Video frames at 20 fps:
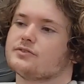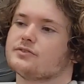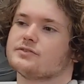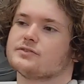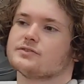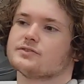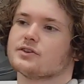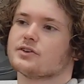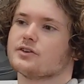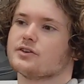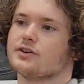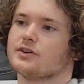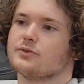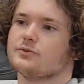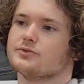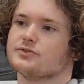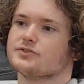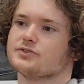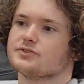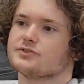so it
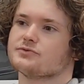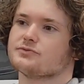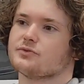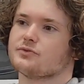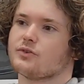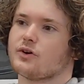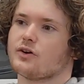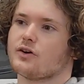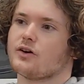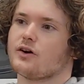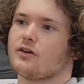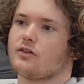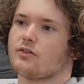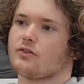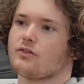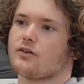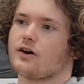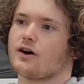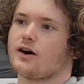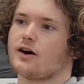was just
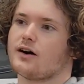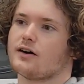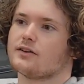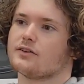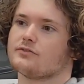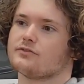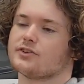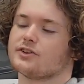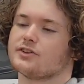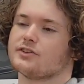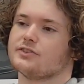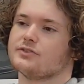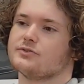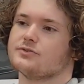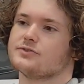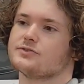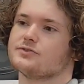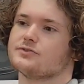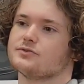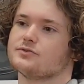a lot of getting
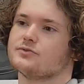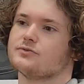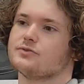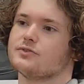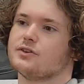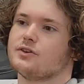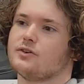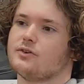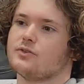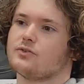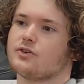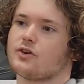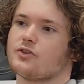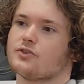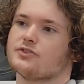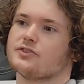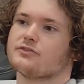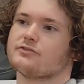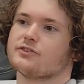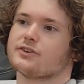used to with all the
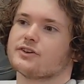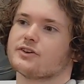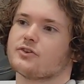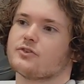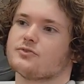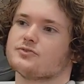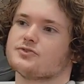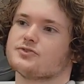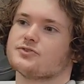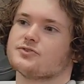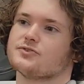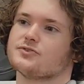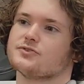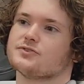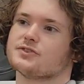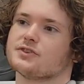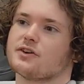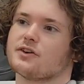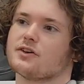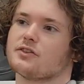different cultures,
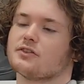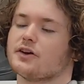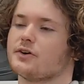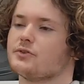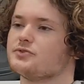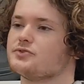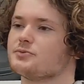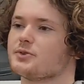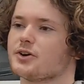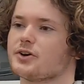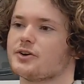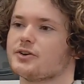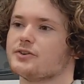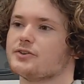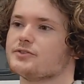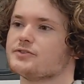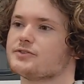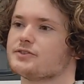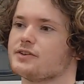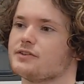language
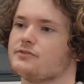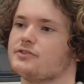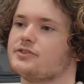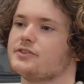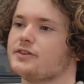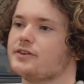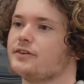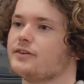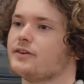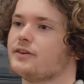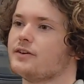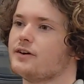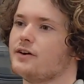barriers, and everything.